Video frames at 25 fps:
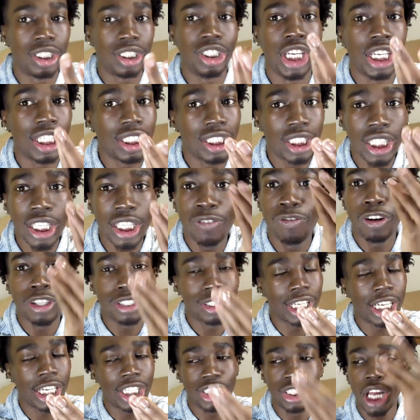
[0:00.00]
JT
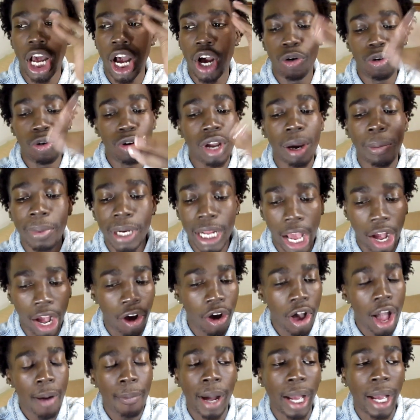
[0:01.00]
versus Asian Doll, who coming
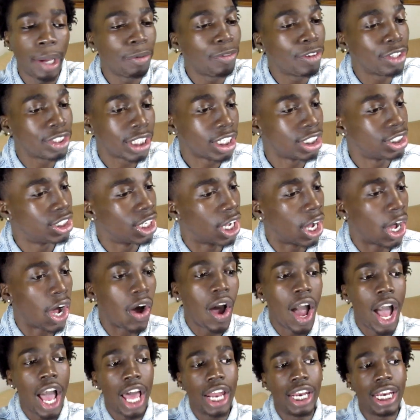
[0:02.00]
out? Miami versus Asian
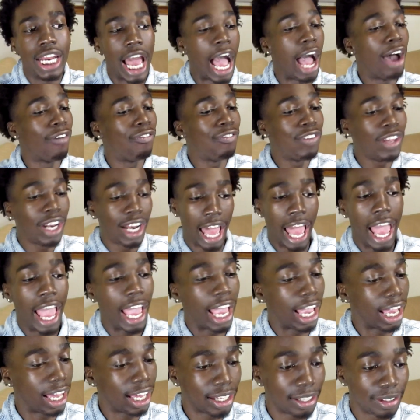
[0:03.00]
Doll. Now I feel
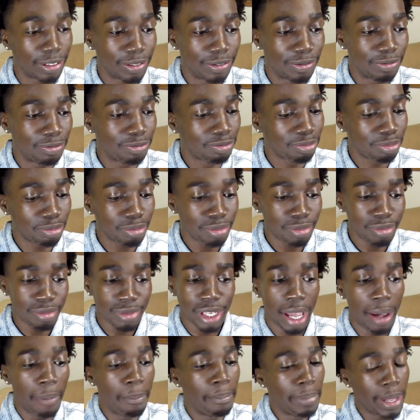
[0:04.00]

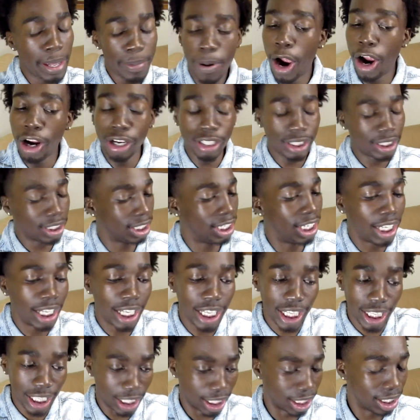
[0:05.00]
like, me
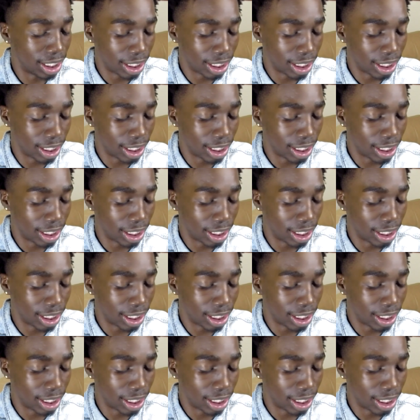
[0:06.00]
personally,